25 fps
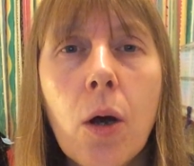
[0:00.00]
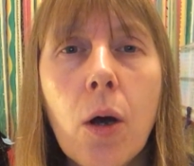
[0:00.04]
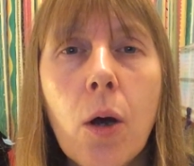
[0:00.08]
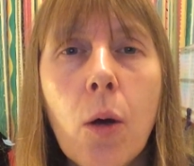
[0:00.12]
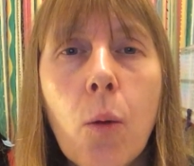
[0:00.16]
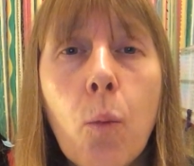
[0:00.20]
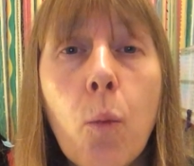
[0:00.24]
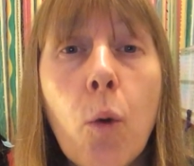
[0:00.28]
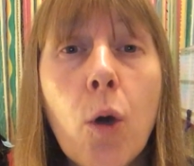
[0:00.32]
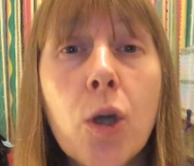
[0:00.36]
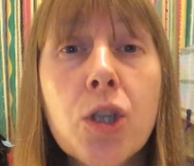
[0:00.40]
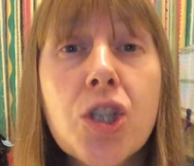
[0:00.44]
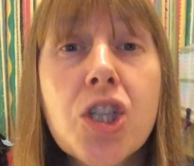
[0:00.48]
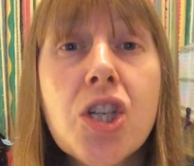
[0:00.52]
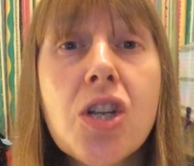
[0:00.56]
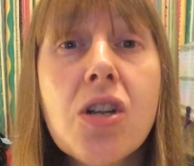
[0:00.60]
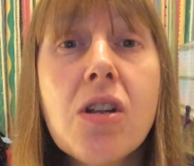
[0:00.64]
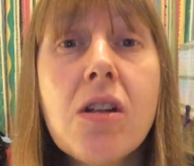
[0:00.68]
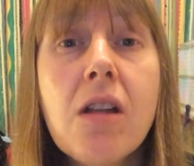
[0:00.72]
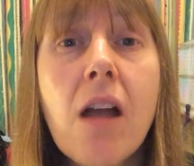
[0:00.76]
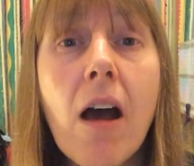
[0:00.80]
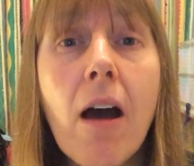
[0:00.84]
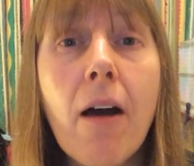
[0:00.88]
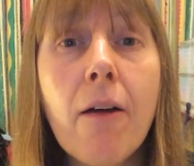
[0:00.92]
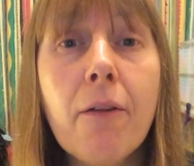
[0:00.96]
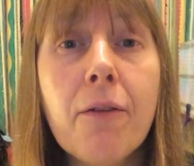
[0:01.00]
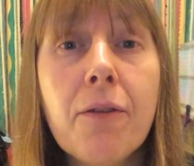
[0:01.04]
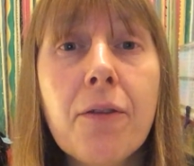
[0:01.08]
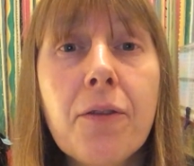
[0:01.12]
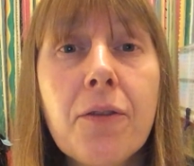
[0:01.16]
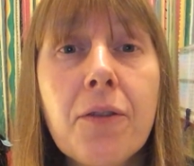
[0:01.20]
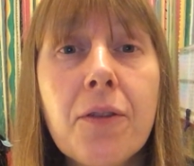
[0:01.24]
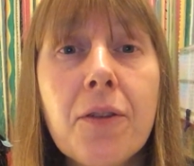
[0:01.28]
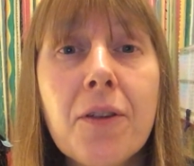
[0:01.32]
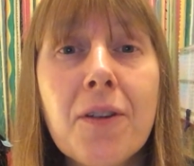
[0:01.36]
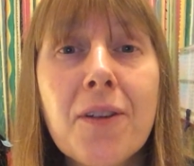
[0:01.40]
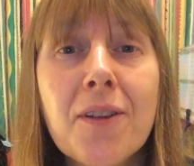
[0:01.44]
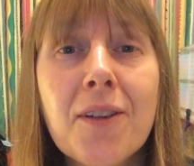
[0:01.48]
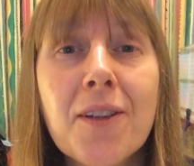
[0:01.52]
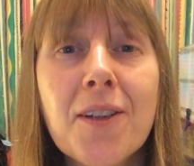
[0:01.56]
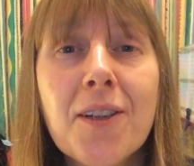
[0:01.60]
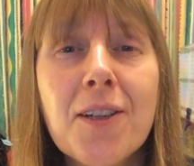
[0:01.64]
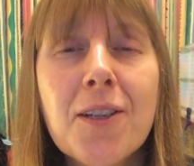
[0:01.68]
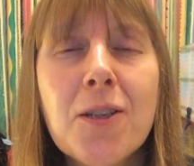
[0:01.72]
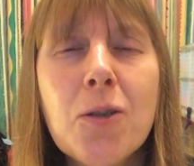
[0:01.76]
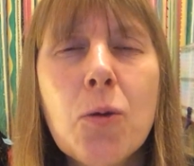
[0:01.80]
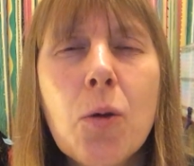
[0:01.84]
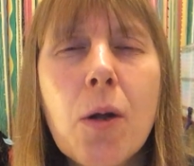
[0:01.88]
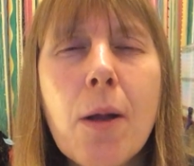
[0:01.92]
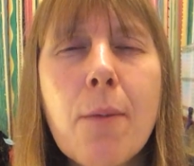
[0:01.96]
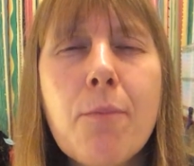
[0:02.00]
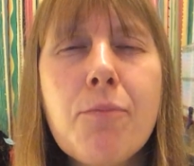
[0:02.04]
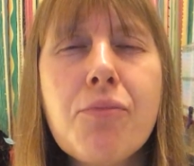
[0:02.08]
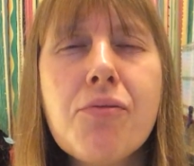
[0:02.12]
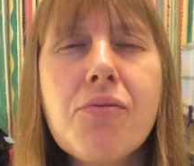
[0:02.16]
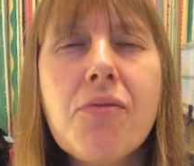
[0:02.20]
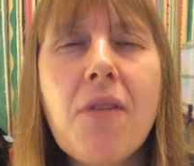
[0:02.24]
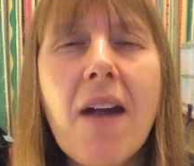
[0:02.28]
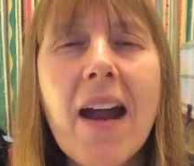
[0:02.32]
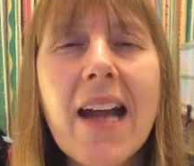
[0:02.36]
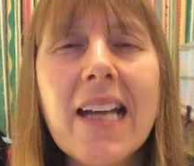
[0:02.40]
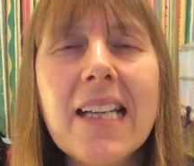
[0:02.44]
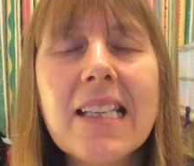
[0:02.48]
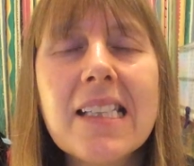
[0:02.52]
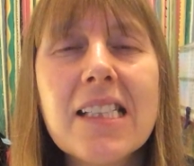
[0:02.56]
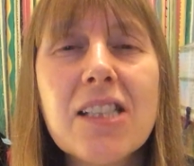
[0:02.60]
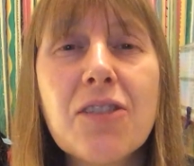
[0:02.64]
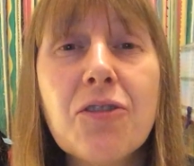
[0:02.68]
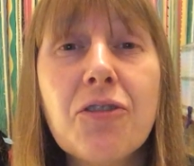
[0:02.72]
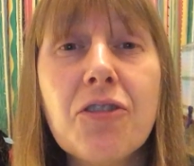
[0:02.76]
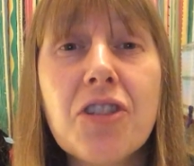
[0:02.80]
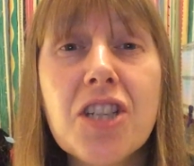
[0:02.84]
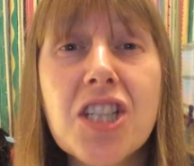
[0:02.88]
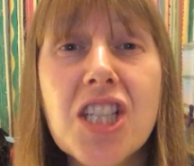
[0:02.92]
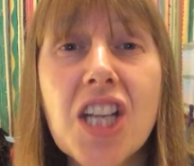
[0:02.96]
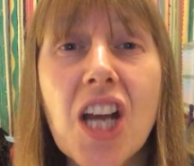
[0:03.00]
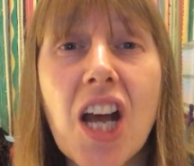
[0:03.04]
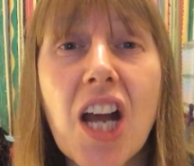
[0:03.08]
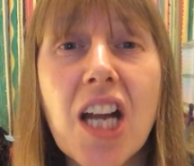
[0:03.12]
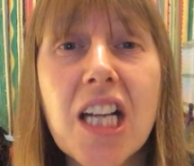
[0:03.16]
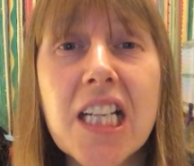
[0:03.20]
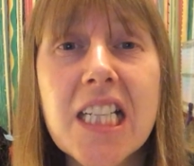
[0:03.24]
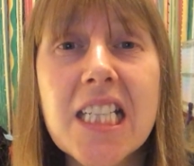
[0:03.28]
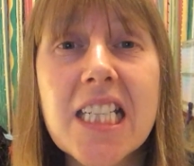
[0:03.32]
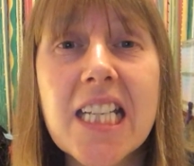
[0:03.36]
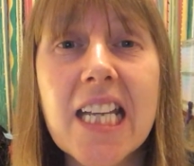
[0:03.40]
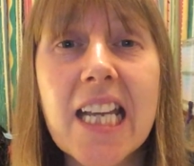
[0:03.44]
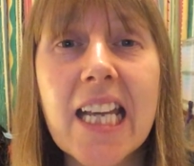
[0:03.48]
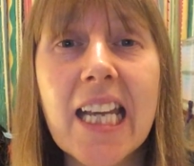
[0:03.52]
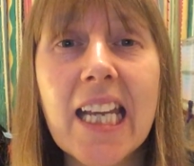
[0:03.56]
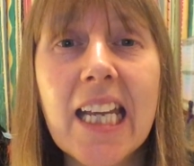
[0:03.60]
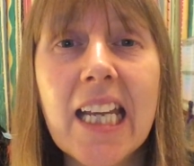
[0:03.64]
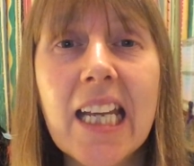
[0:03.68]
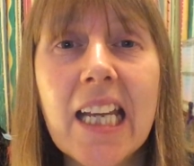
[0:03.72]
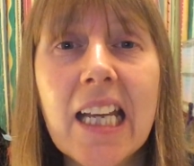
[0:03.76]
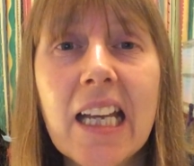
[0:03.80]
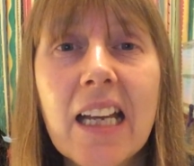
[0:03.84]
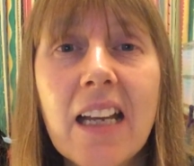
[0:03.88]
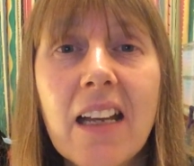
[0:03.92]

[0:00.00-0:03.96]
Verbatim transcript: And what you love, you will embrace for eternity.